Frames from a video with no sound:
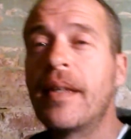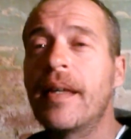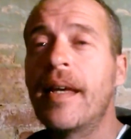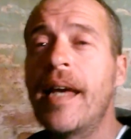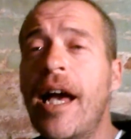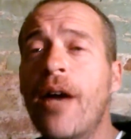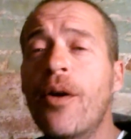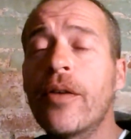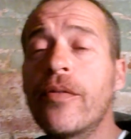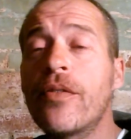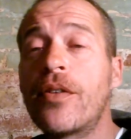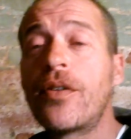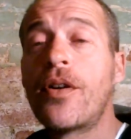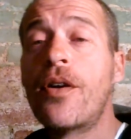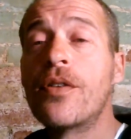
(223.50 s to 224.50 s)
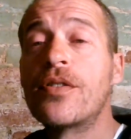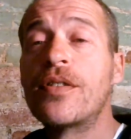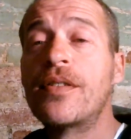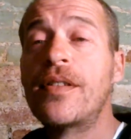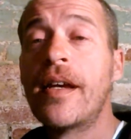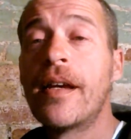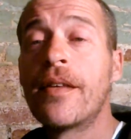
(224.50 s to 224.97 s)
However, the cause of
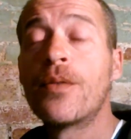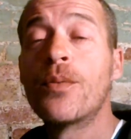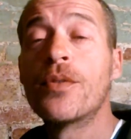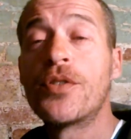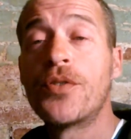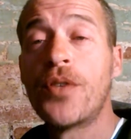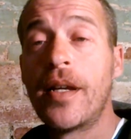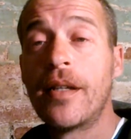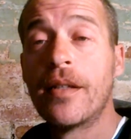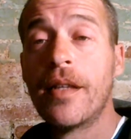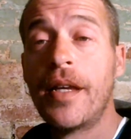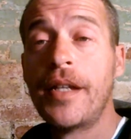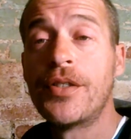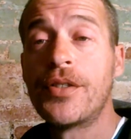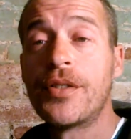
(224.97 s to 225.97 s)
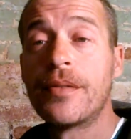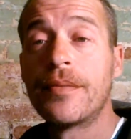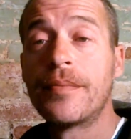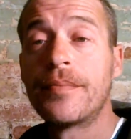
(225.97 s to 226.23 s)
death was strangulation.